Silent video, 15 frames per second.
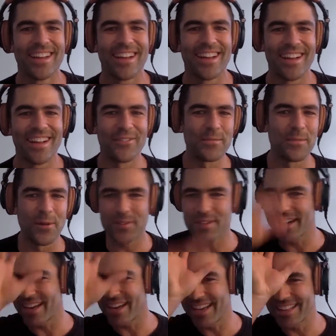We both
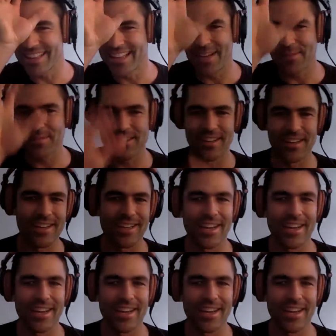got headlamps on,